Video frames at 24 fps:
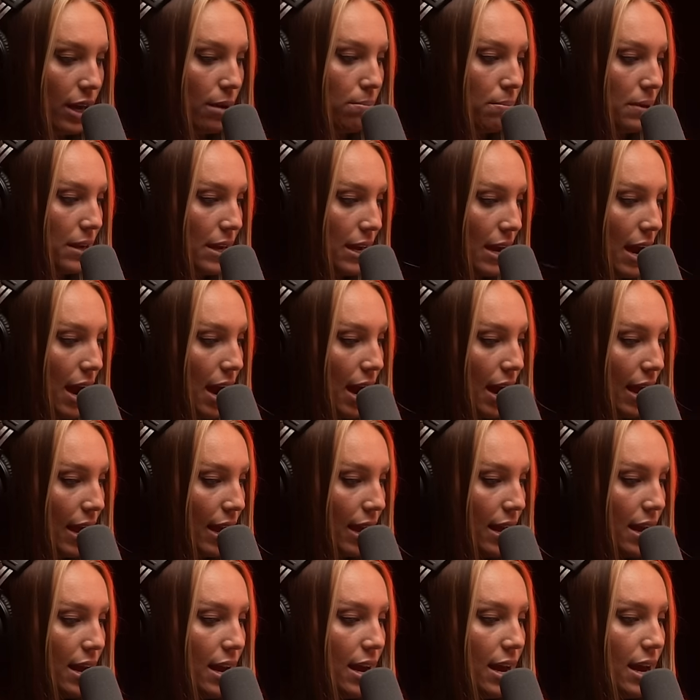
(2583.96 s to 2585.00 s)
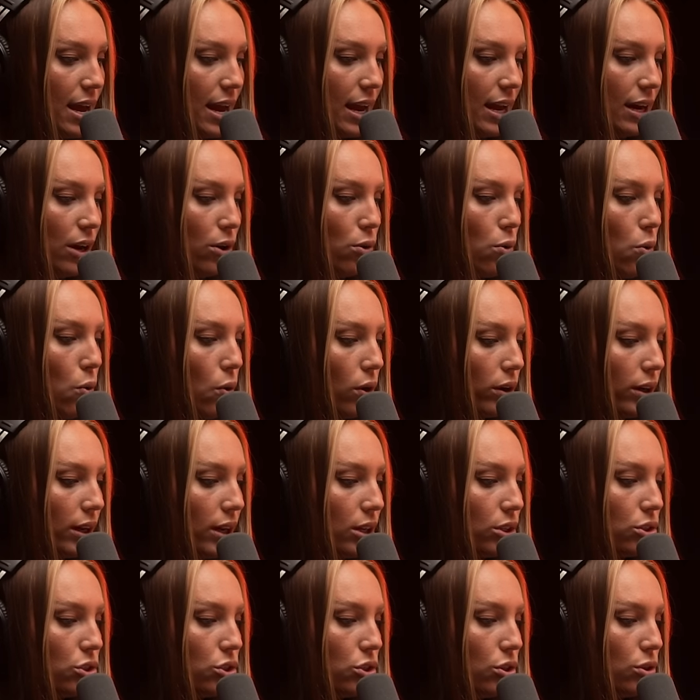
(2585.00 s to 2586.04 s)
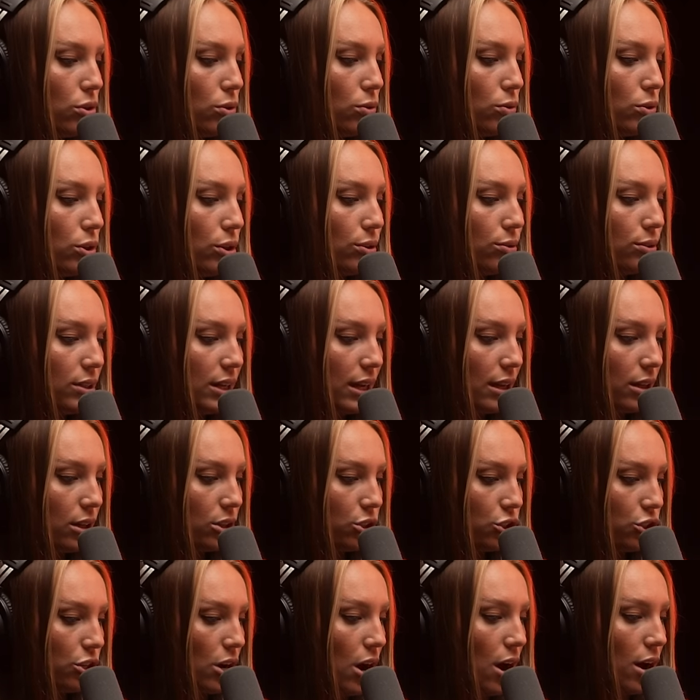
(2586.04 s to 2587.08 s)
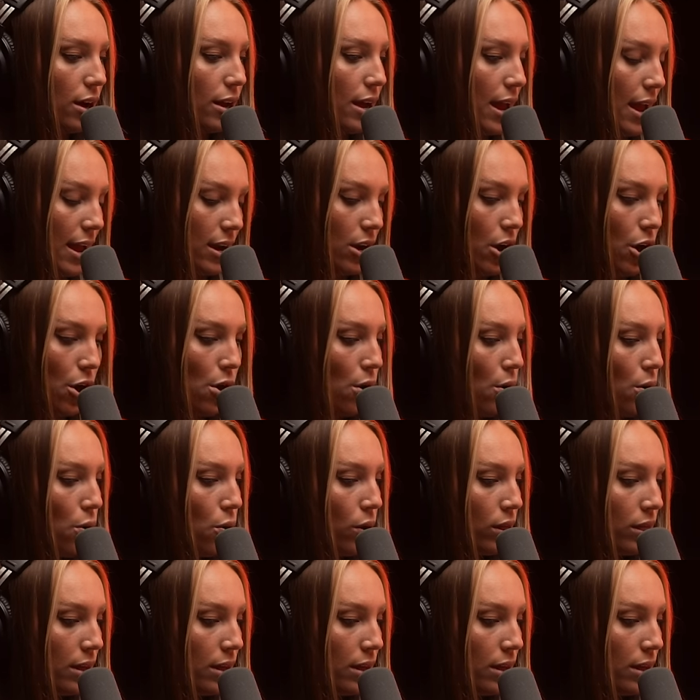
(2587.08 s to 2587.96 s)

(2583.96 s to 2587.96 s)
a PI. And according to newsinenglish.no,